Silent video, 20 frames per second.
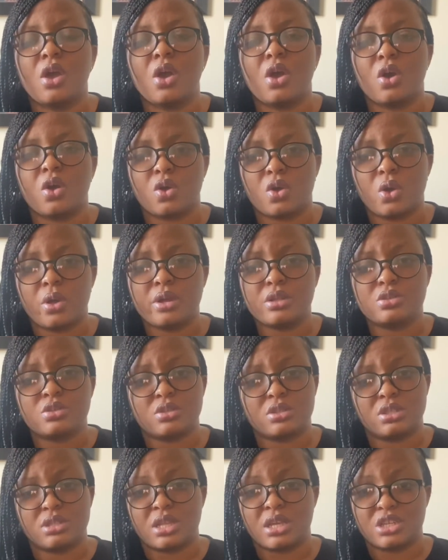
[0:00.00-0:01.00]
Going to
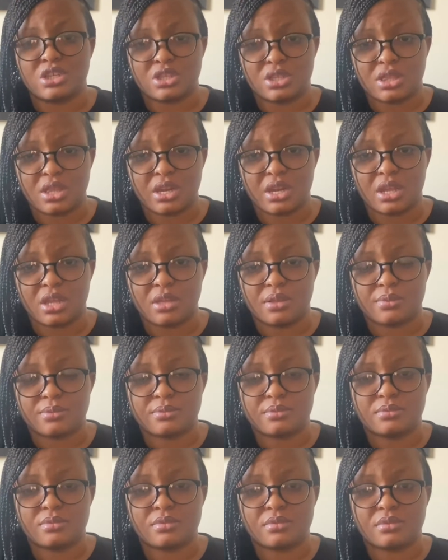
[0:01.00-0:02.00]
stage 3.
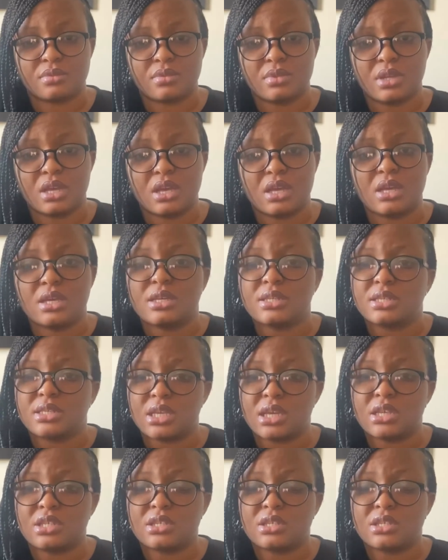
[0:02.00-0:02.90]
Stage